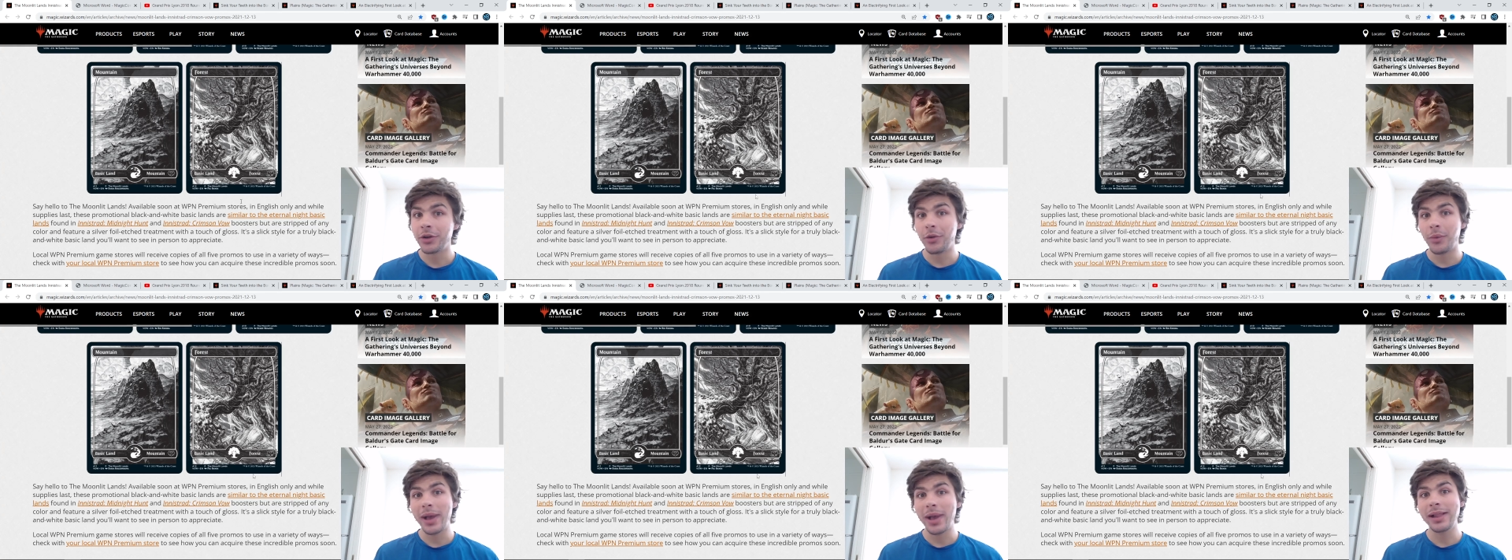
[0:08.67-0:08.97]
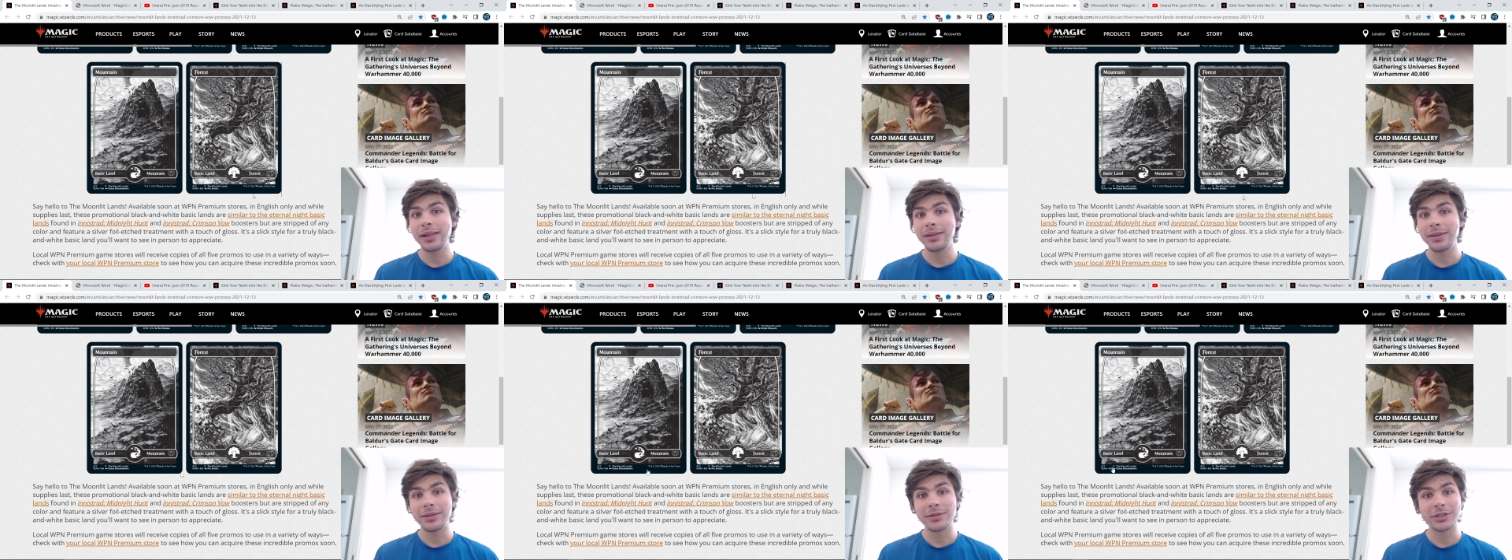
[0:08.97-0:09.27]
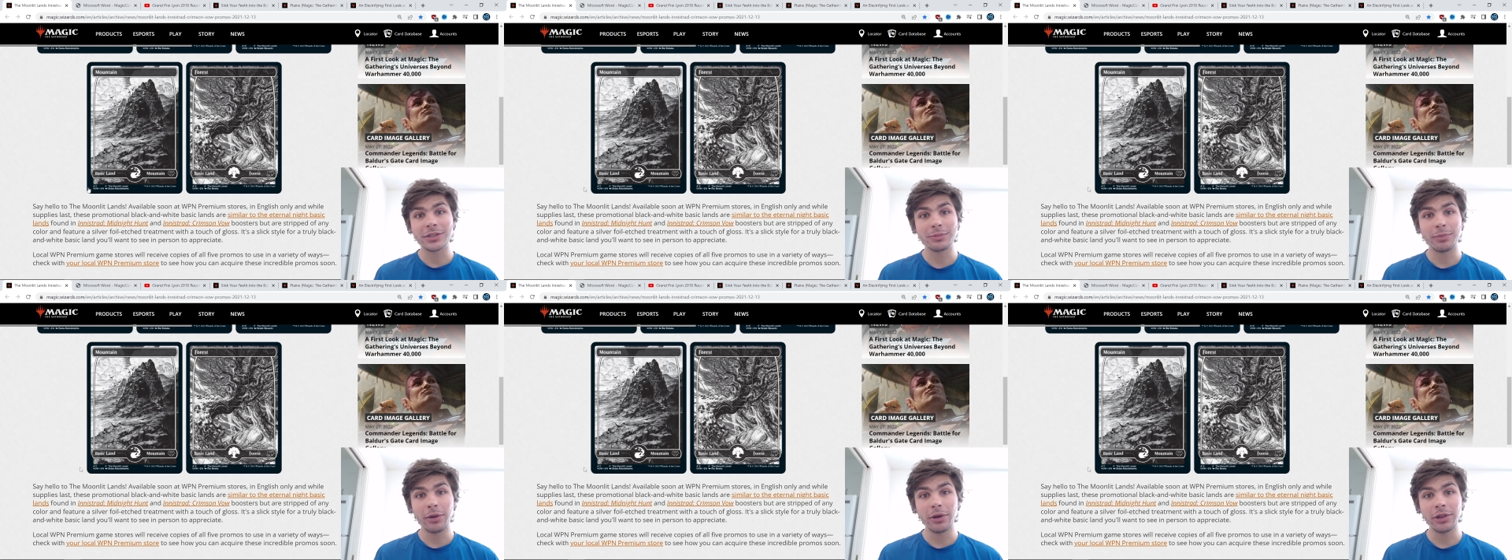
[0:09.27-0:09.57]
Well,
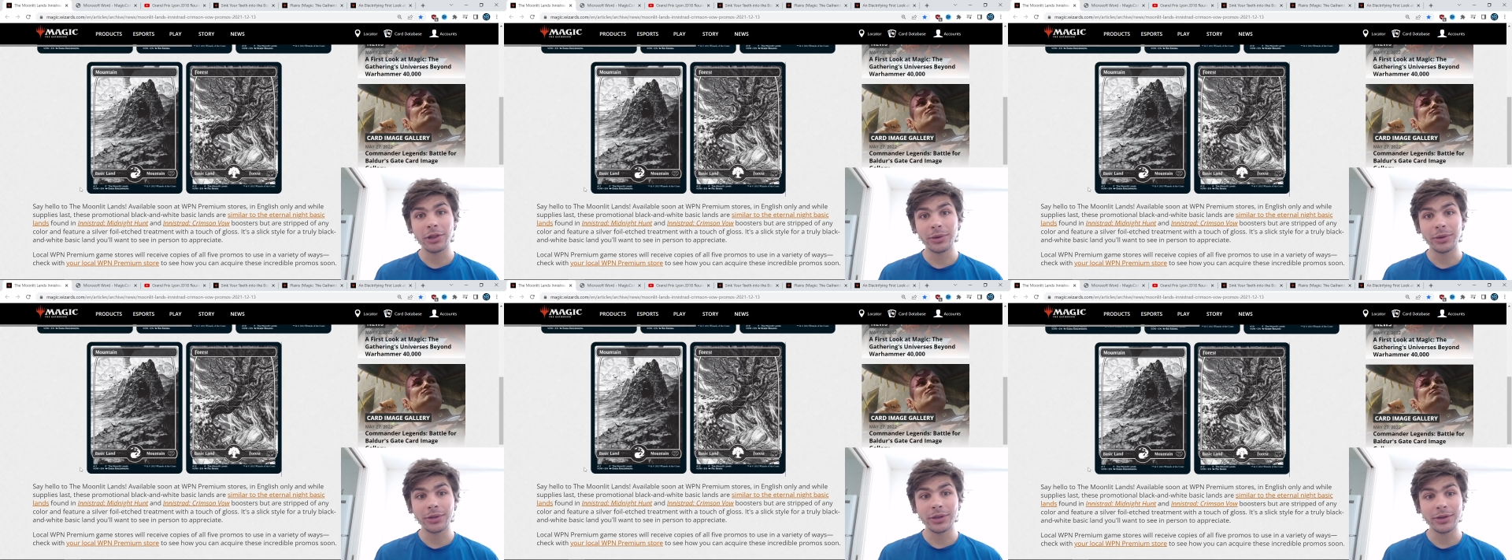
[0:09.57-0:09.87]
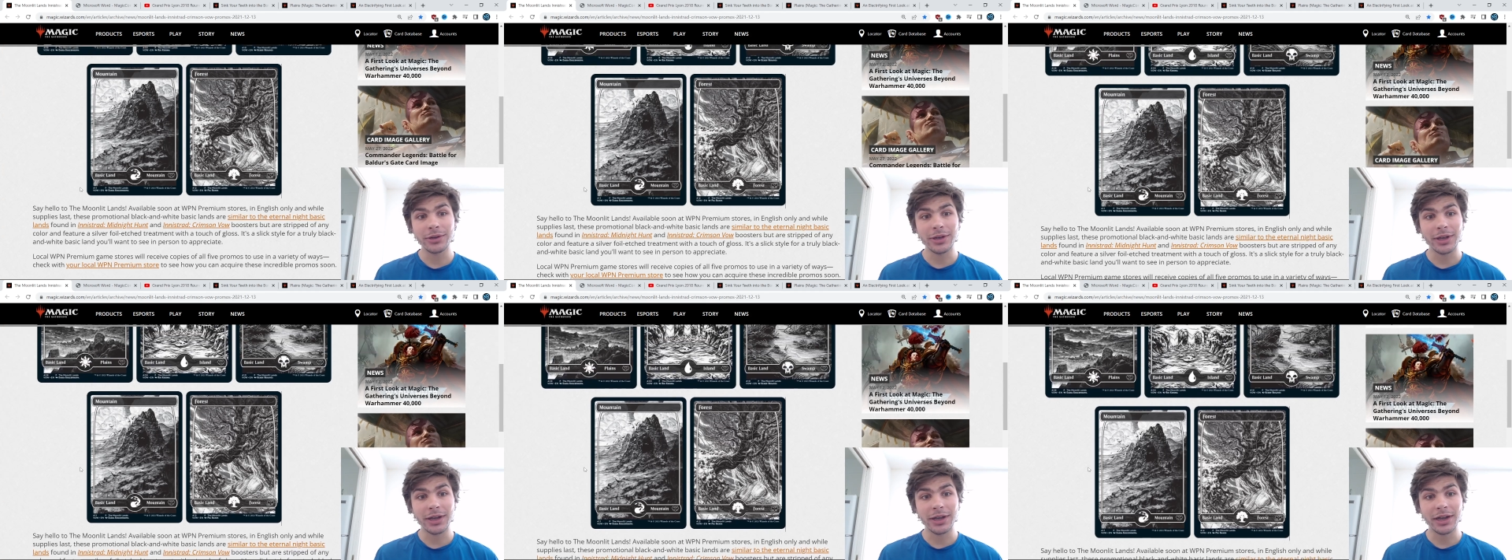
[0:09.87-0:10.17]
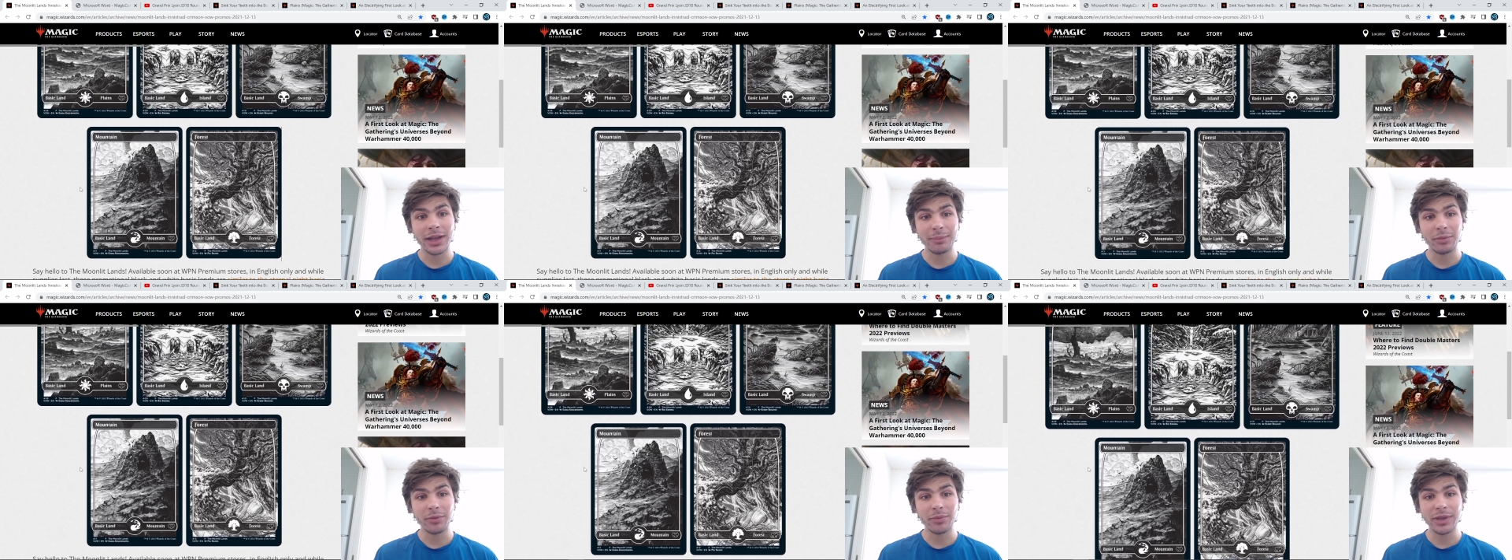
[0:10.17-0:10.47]
spoiler alert, a
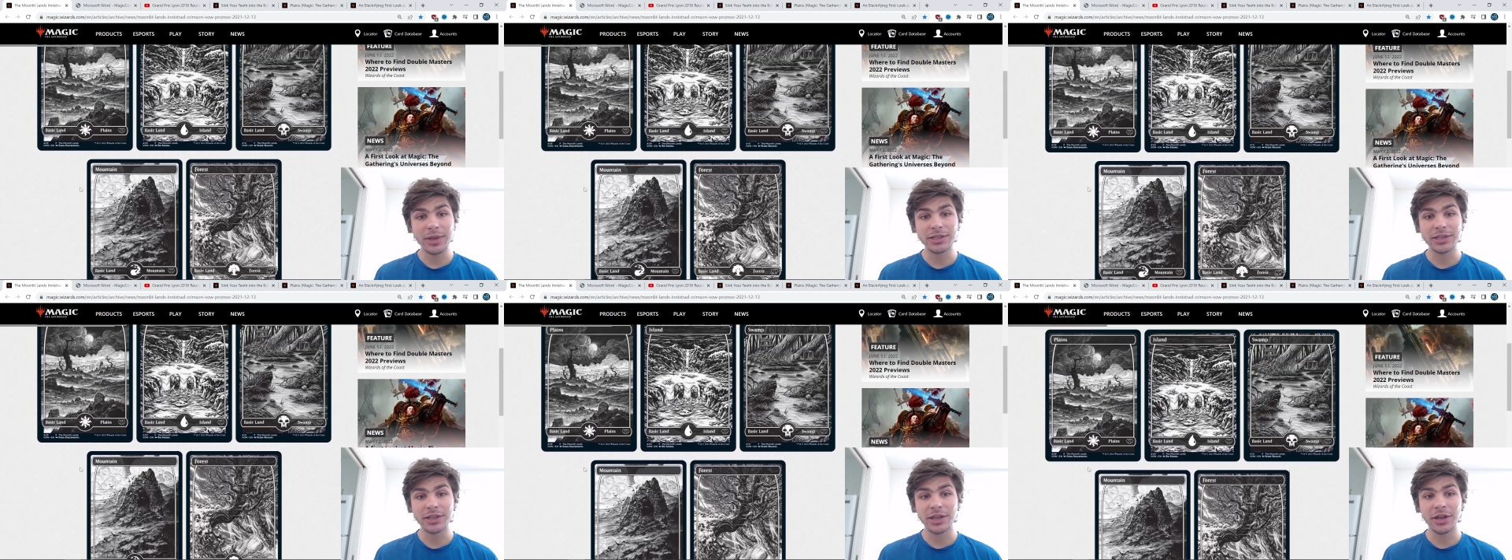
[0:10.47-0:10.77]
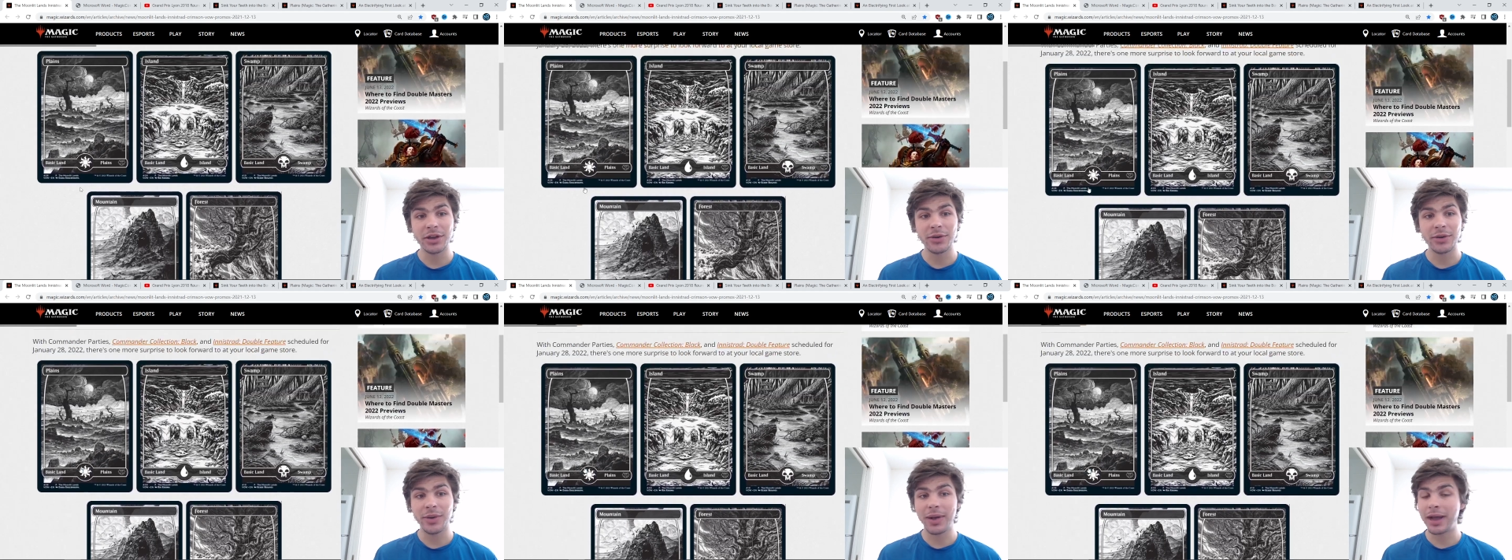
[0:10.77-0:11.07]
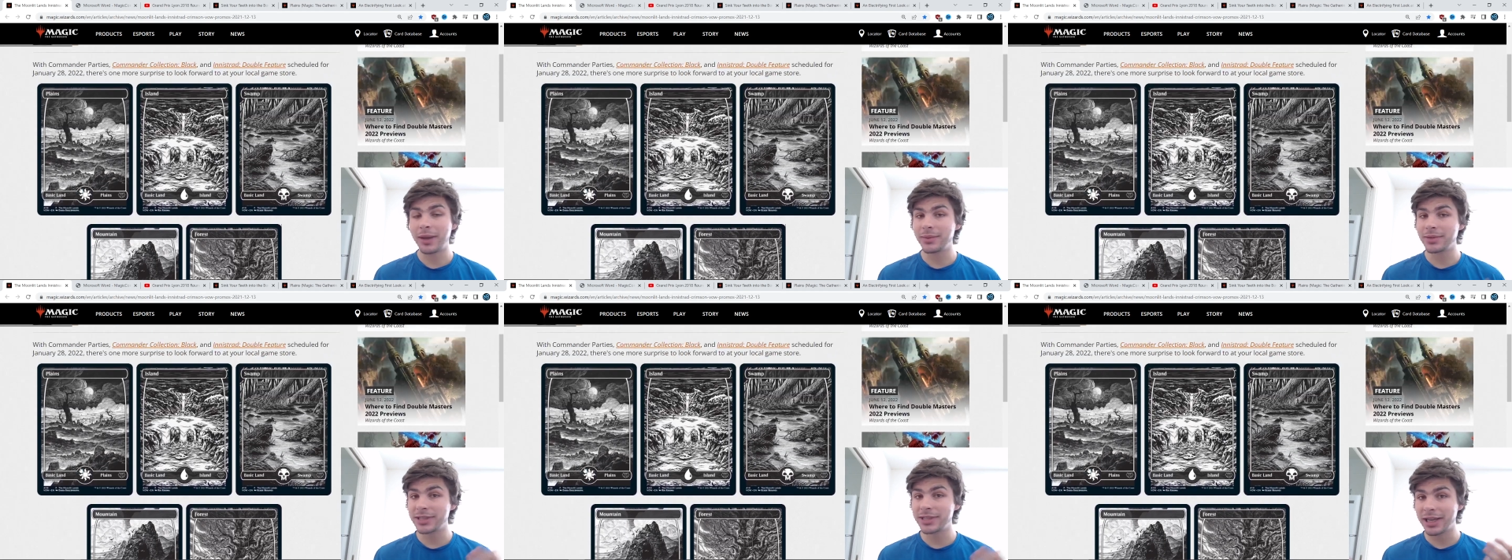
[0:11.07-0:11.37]
couple weeks ago
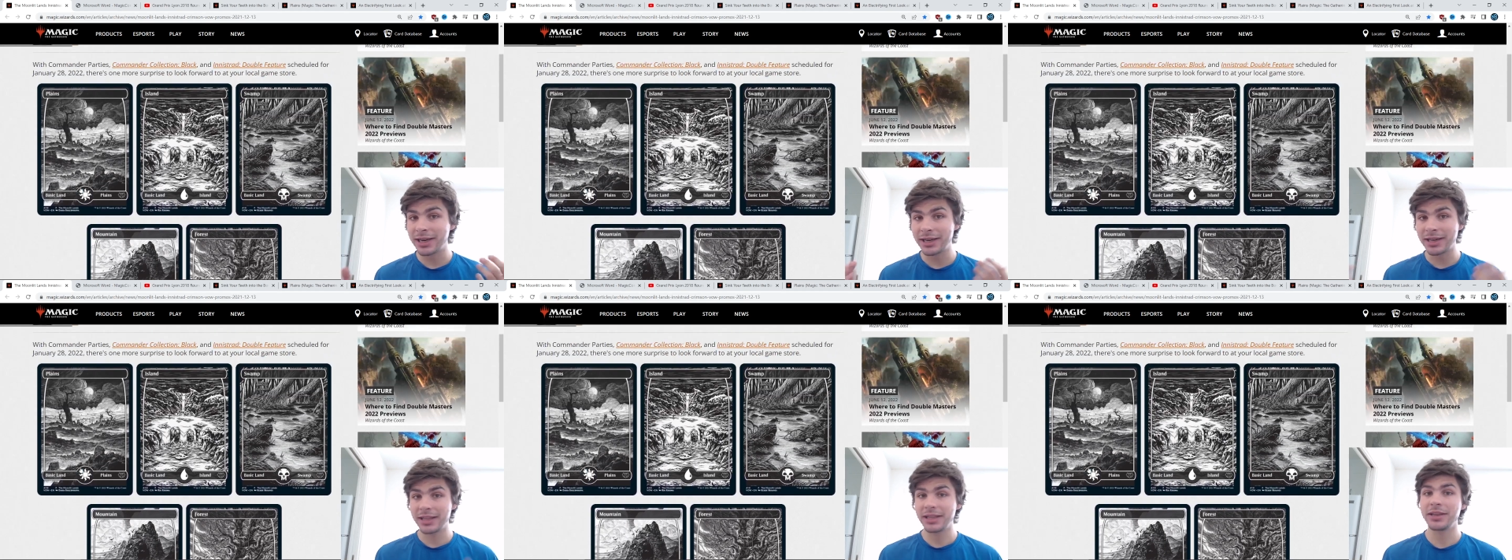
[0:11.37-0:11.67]
I was at an